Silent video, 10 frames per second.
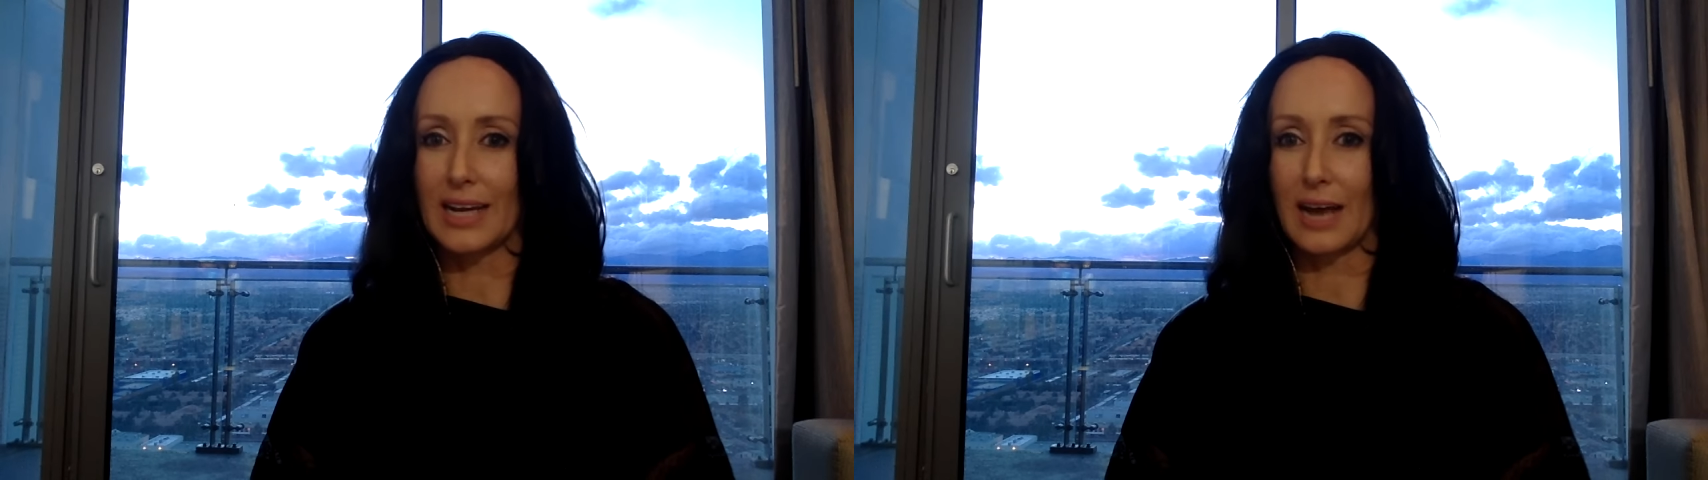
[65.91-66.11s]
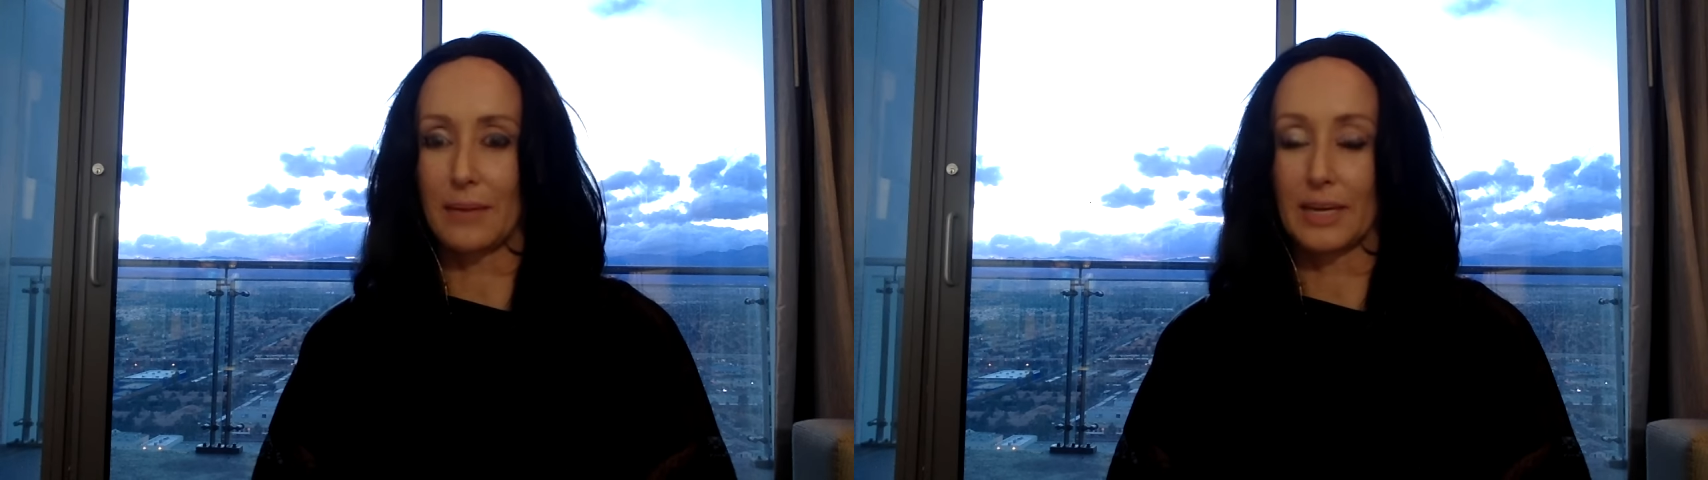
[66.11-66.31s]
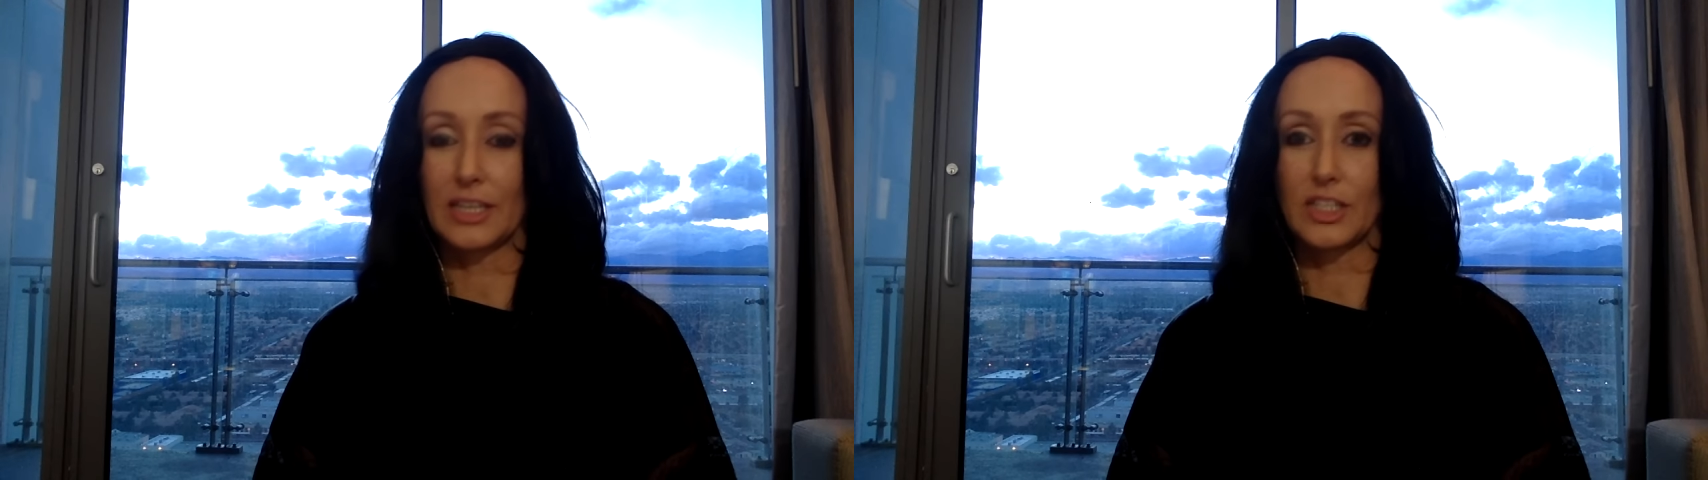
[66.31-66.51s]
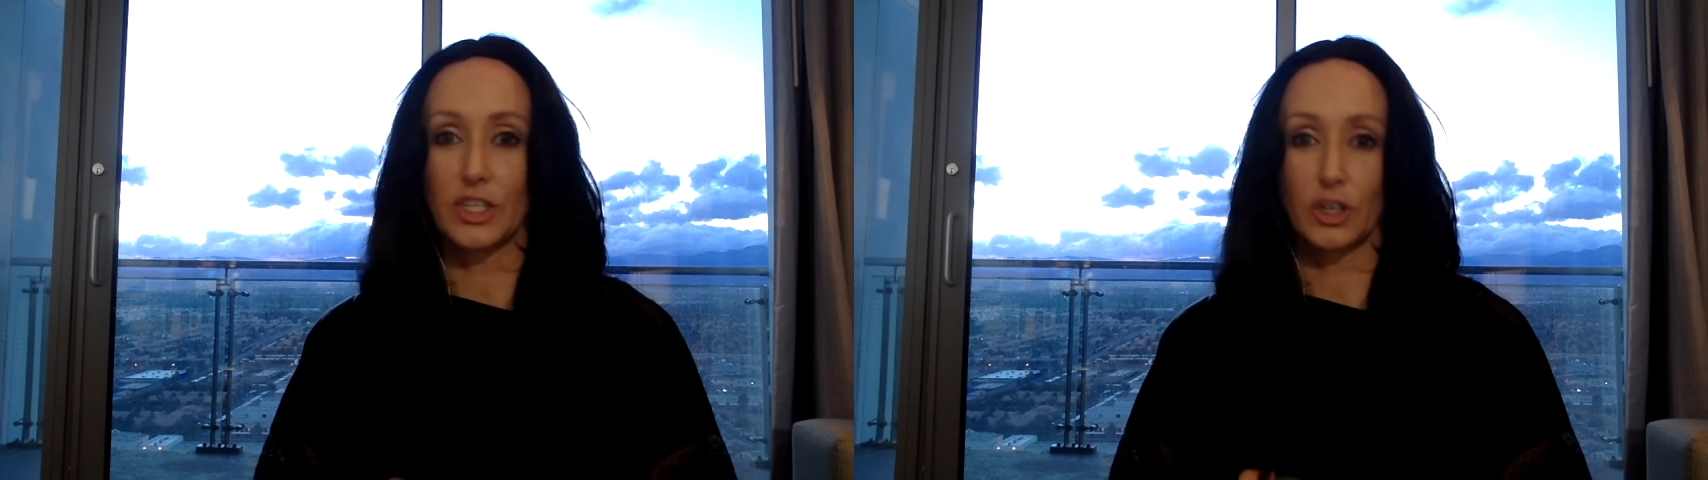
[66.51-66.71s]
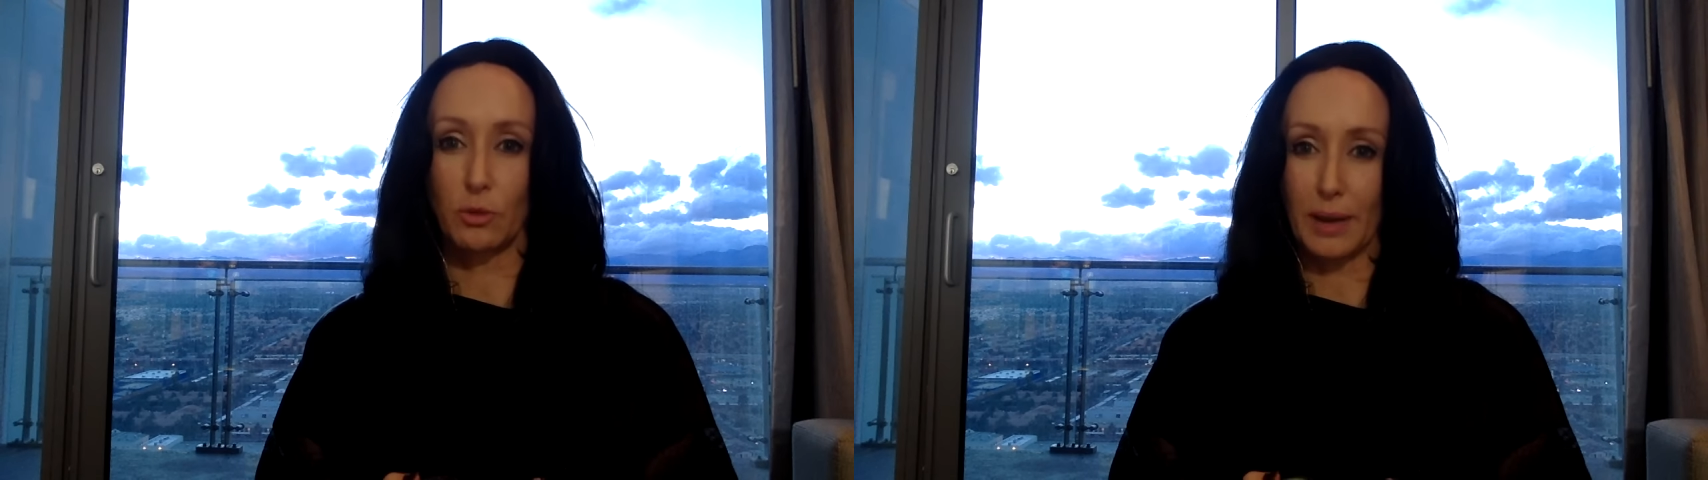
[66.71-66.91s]
coming into
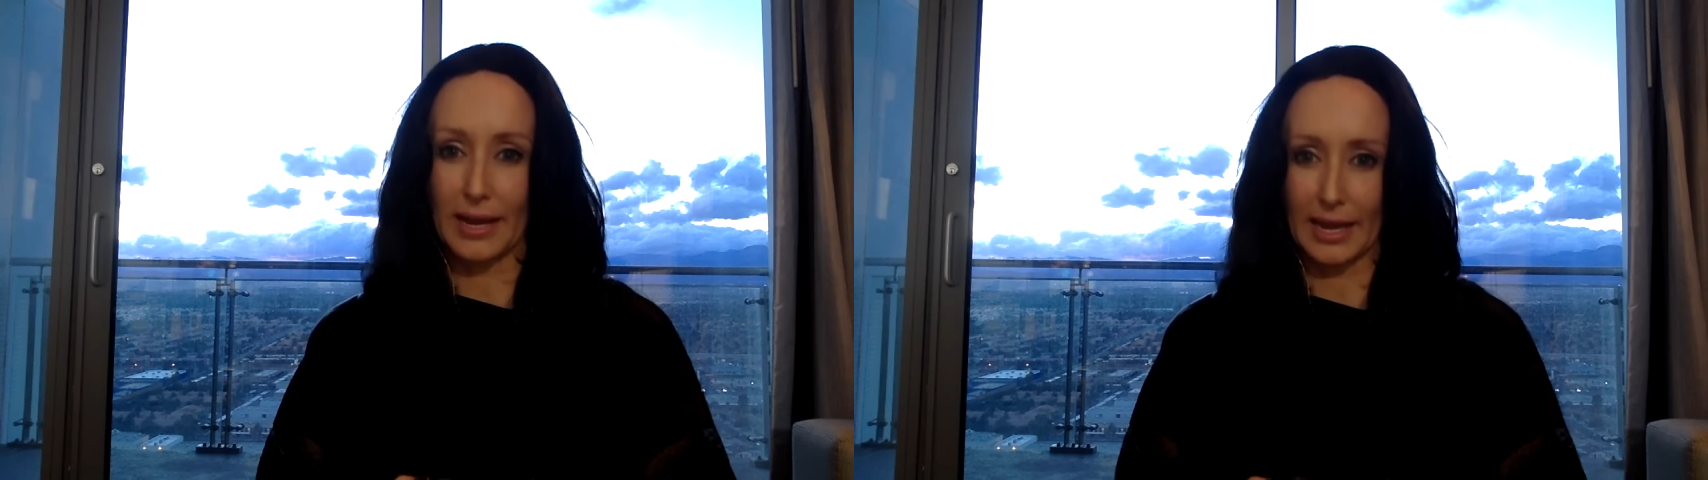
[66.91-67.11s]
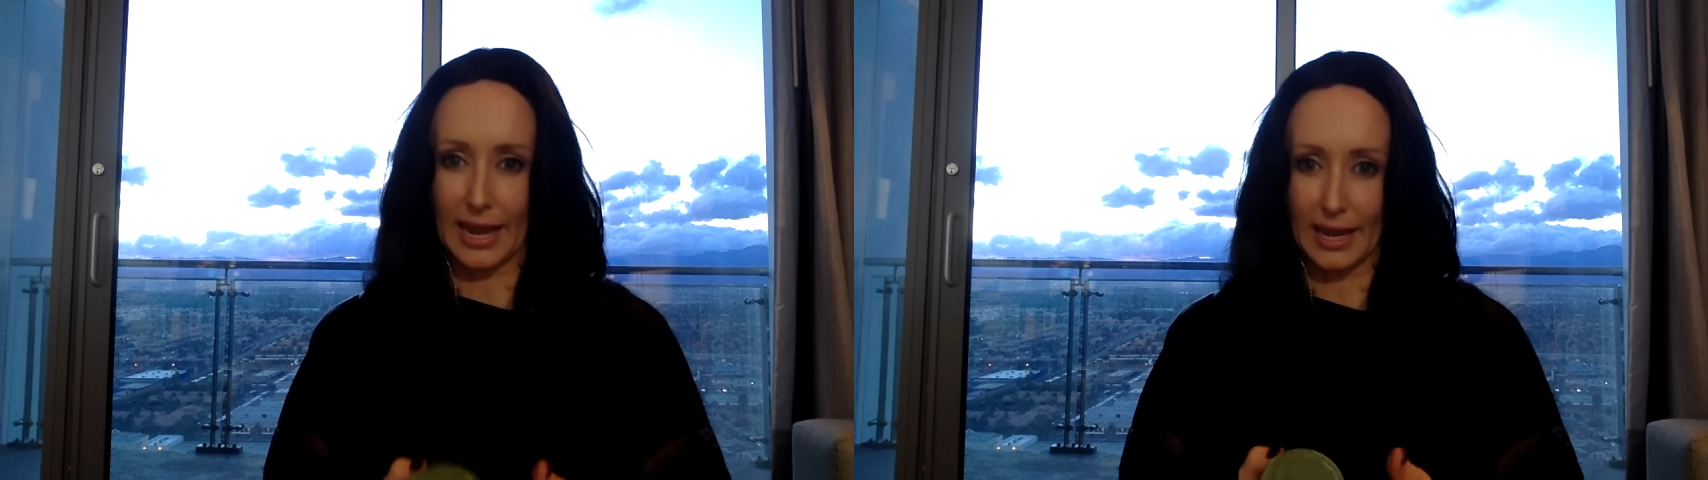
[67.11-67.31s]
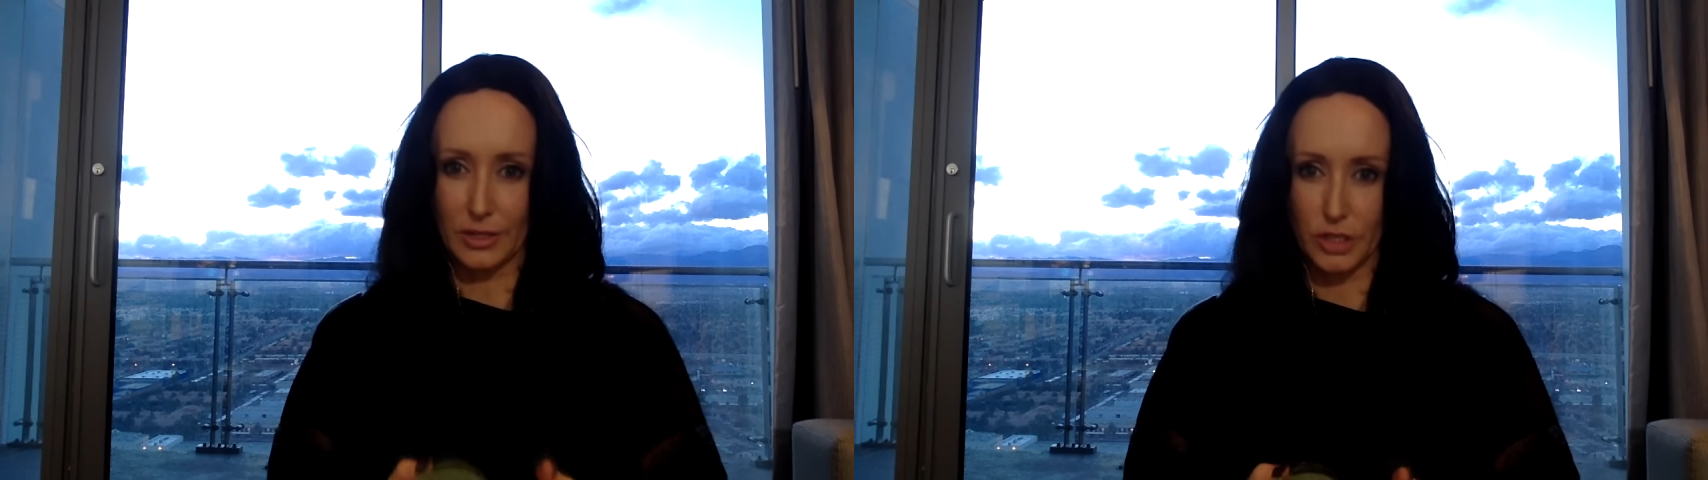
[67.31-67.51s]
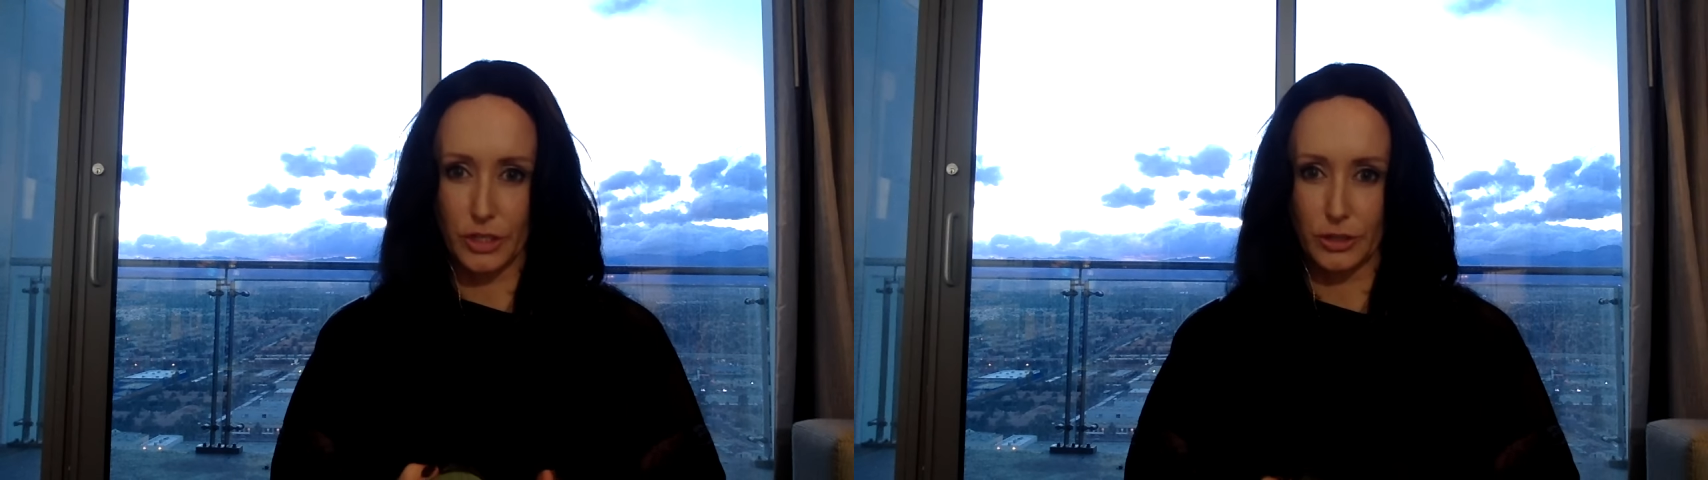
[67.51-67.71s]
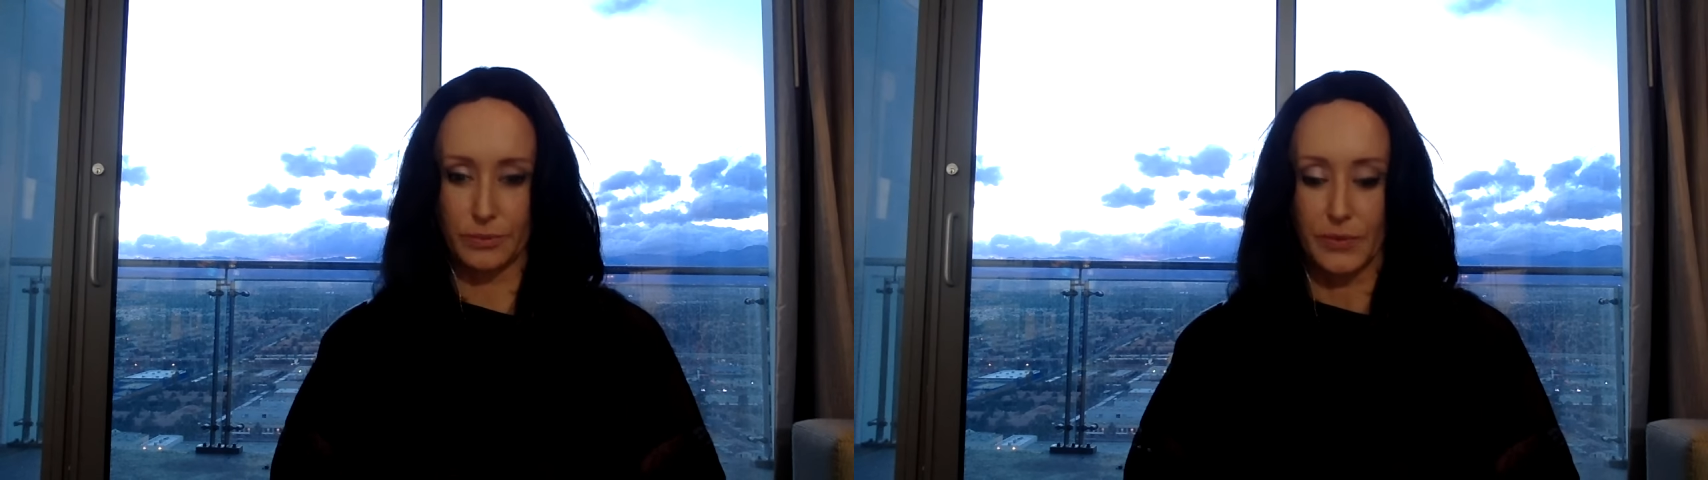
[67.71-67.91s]
your bank account
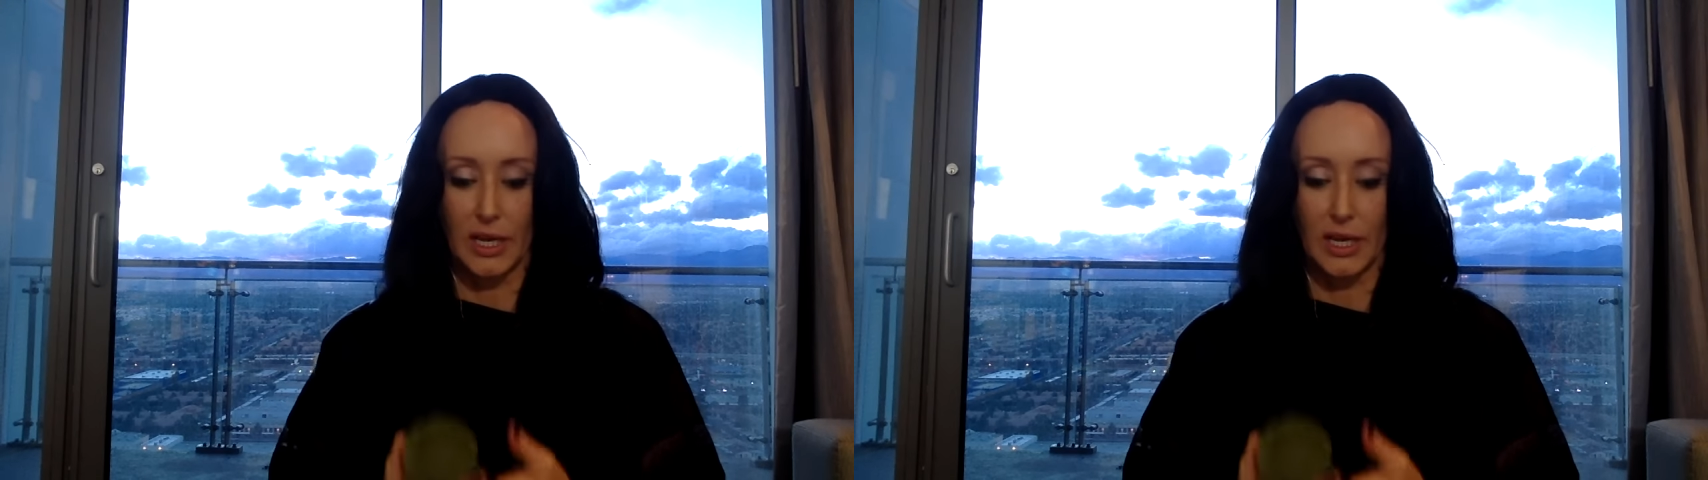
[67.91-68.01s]
too.